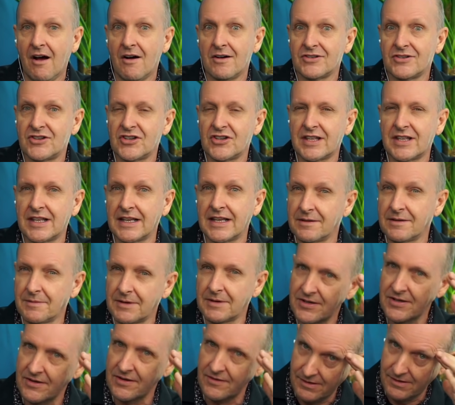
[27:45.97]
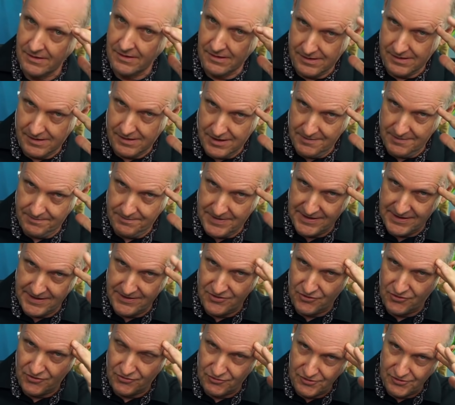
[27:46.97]
I was just thinking to myself, I hope that's
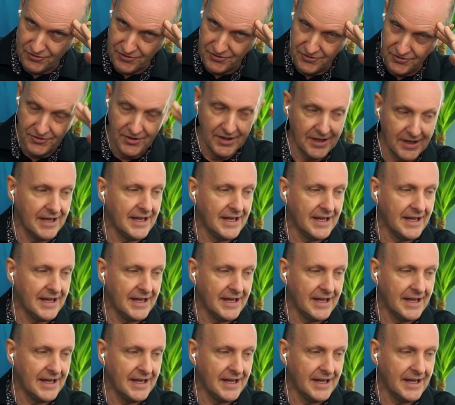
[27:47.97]
not rude.